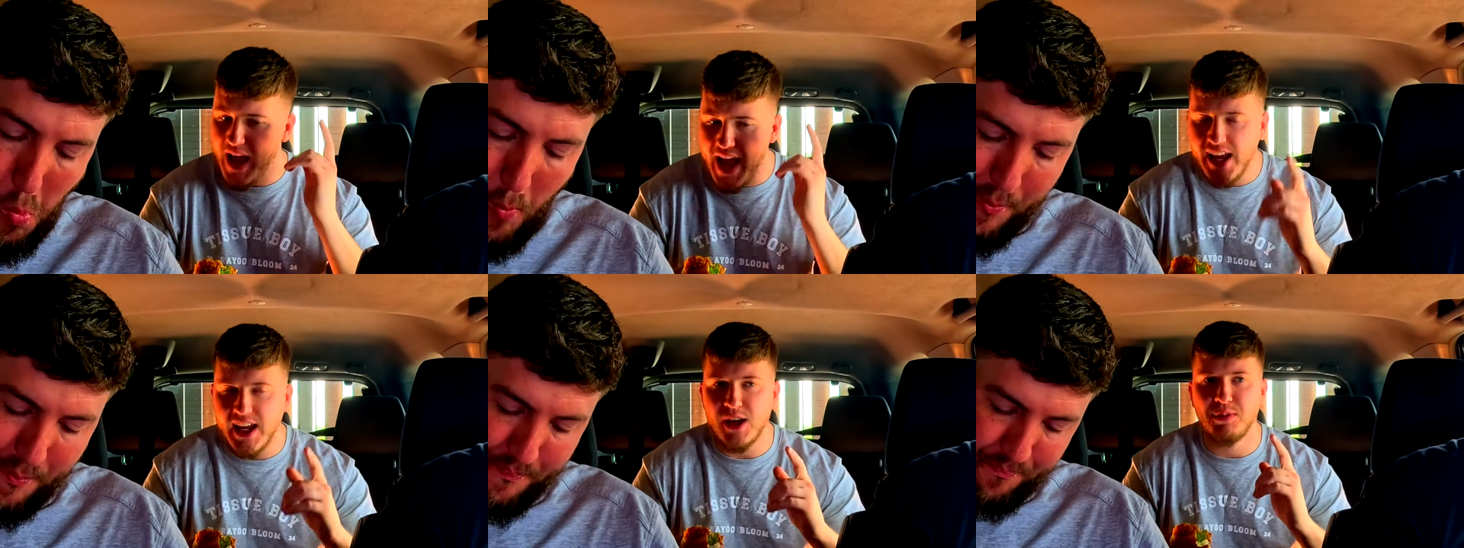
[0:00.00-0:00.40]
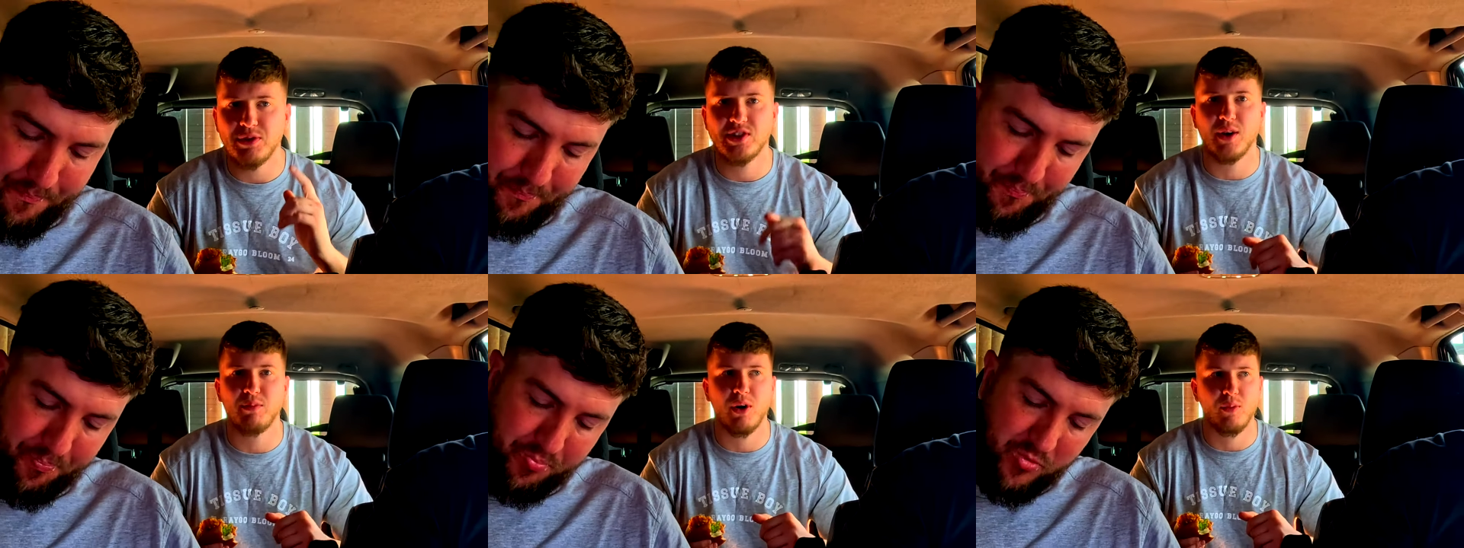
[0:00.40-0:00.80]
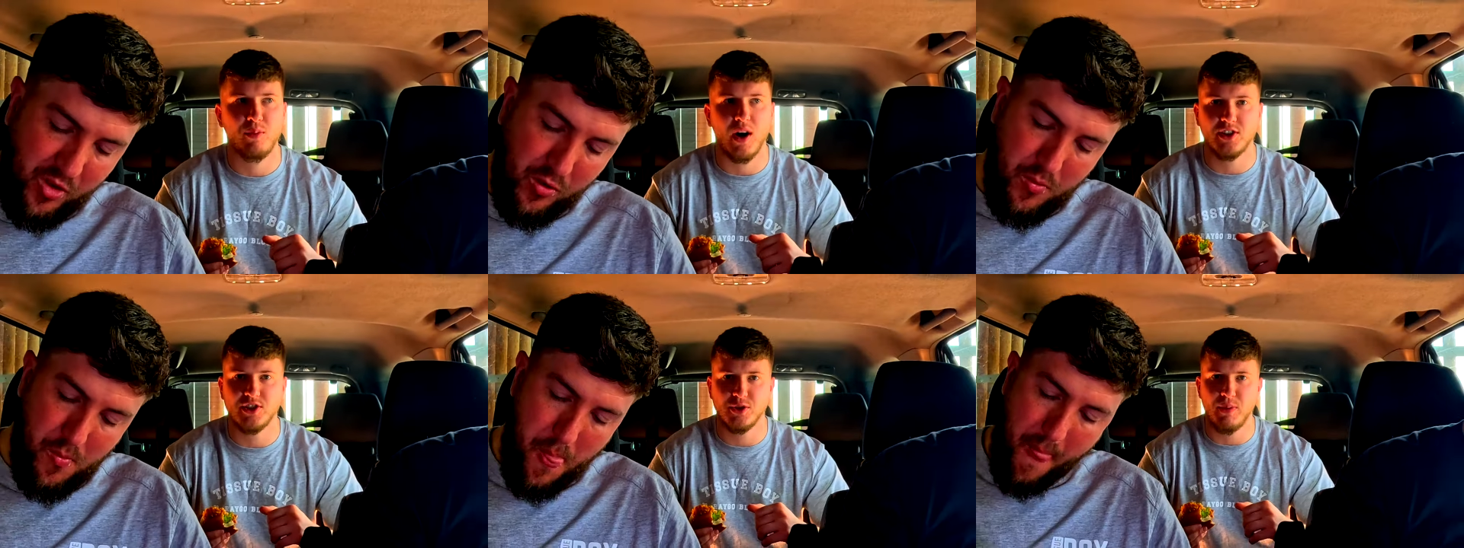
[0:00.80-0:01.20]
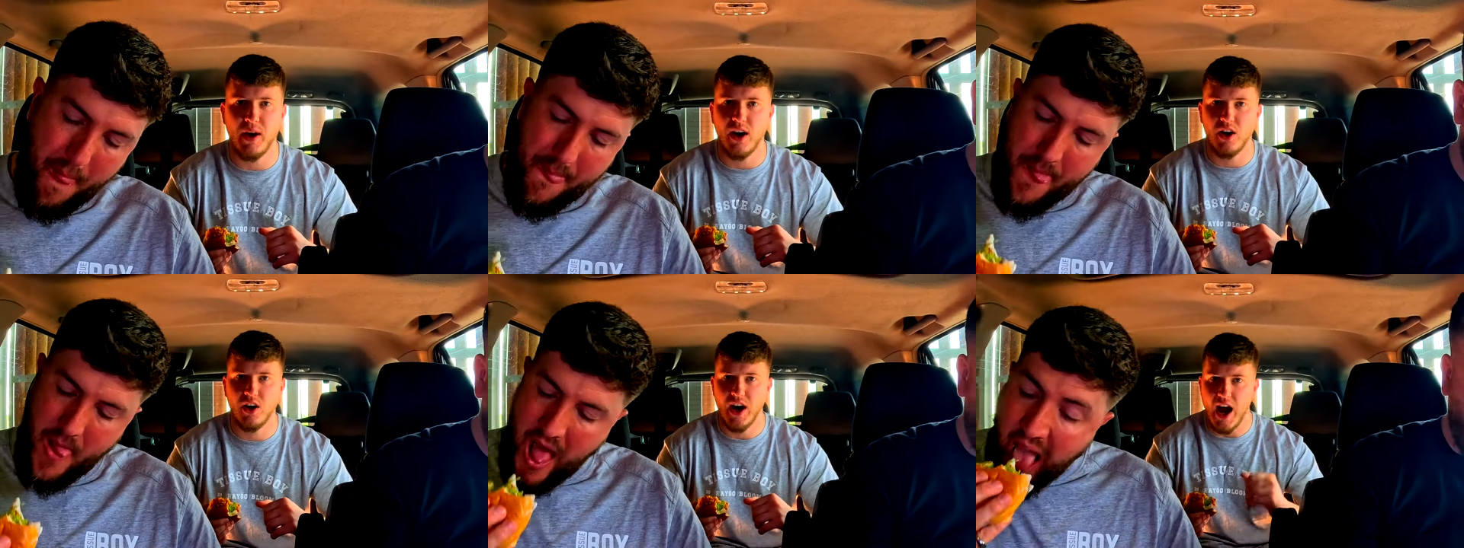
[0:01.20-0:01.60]
Speaker 1: eighty percent Popeyes is
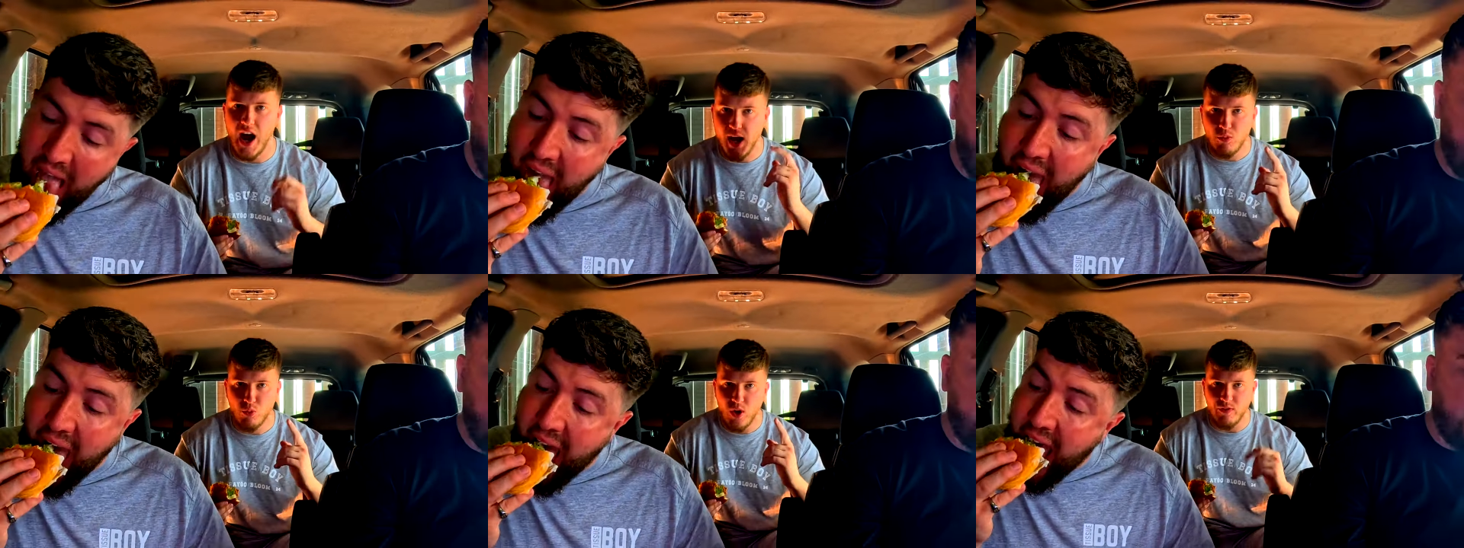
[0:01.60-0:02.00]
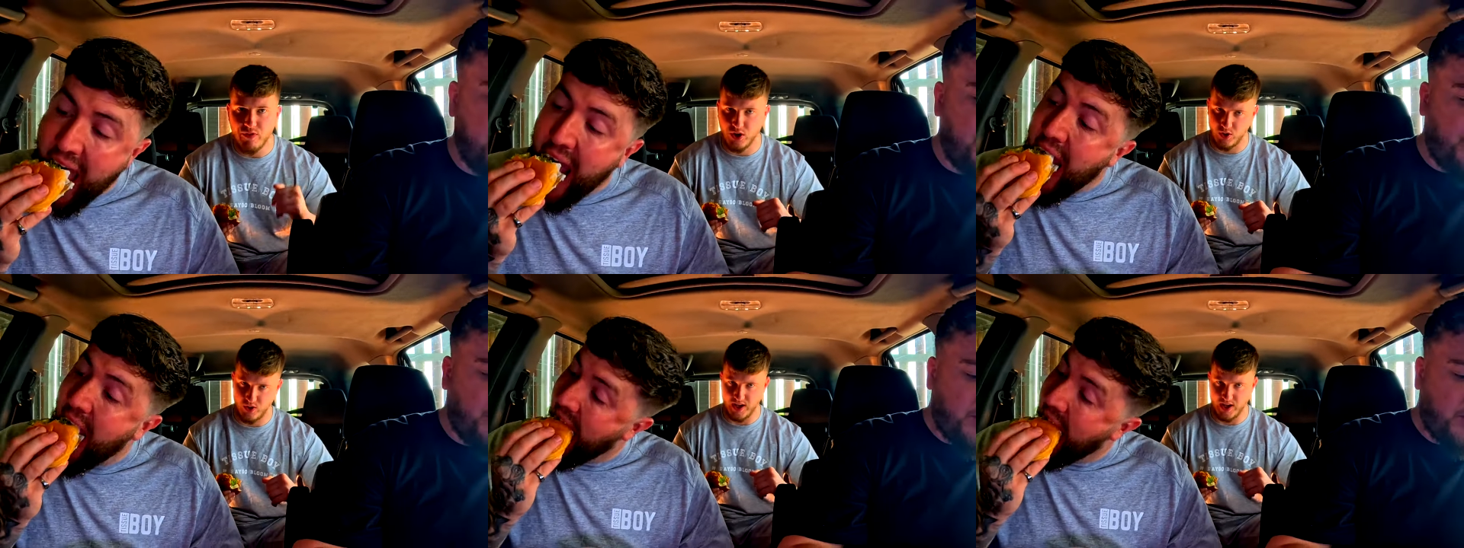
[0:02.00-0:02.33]
better. I'm with you